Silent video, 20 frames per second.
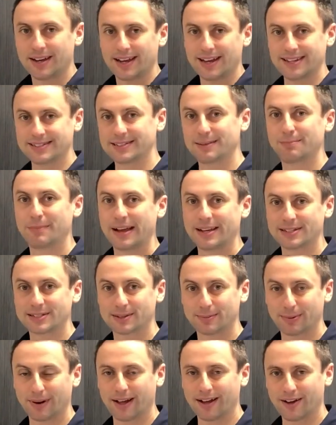is the mains
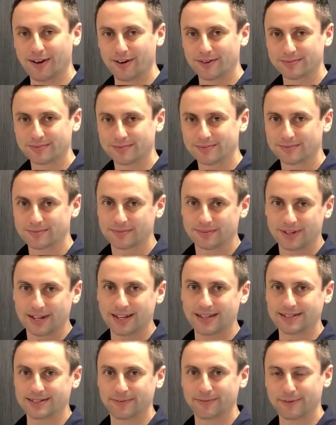supply on?
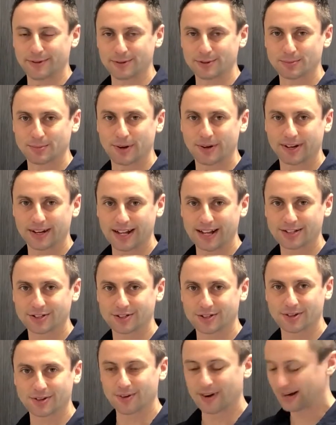Is the fuse spur
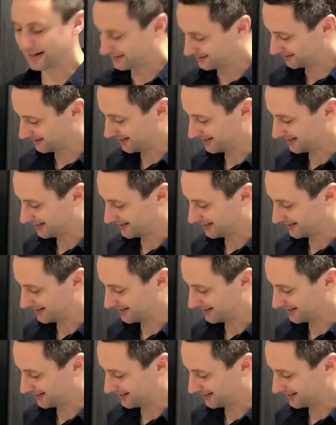connection correct?